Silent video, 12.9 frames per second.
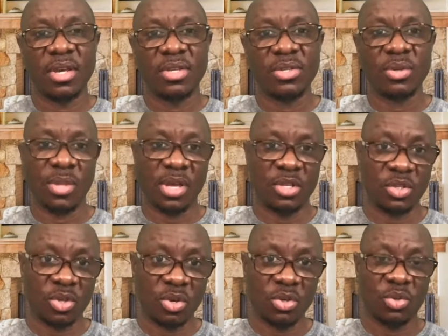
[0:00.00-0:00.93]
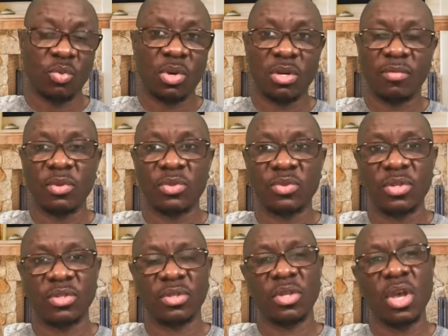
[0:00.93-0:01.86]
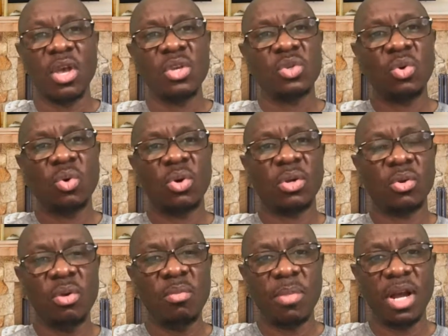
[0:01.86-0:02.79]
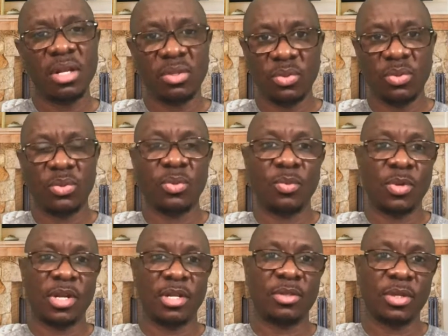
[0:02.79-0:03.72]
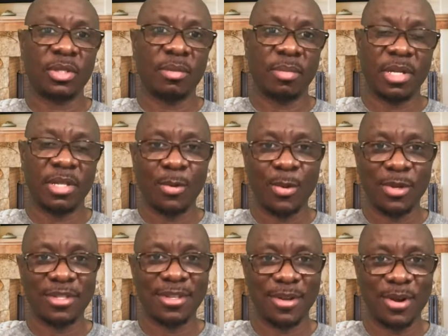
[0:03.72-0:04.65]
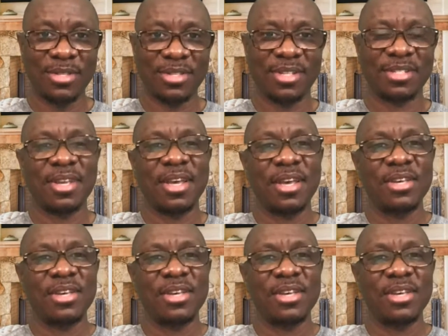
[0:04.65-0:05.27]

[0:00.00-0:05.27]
So that's also one of those reasons. So going back to what I talked about, the quality content.